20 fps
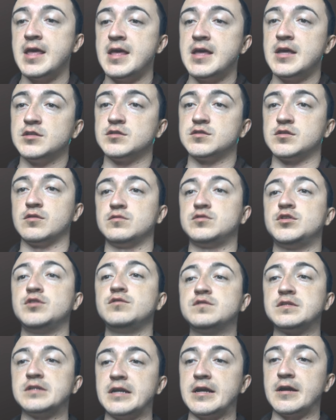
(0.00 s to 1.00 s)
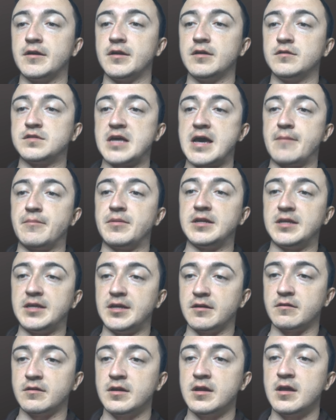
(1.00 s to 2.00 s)
So two scenarios happen
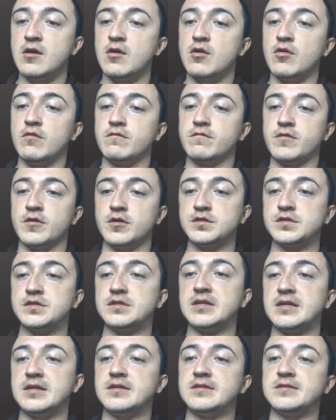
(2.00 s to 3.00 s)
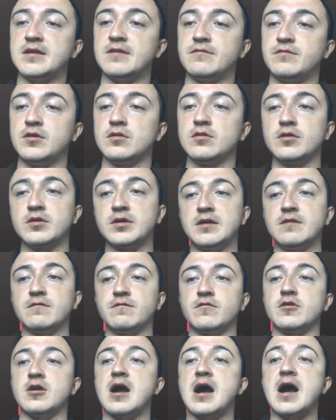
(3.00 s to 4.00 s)
here. First is if you're looking
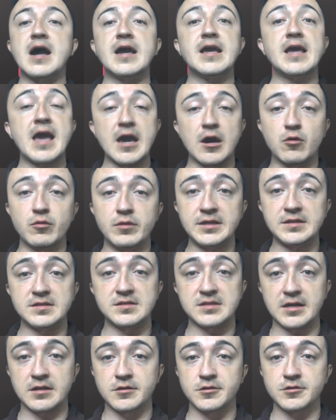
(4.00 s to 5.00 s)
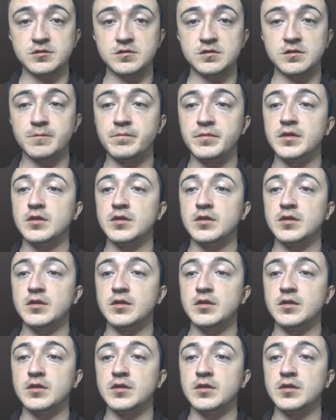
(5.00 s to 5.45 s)
for high equity sellers,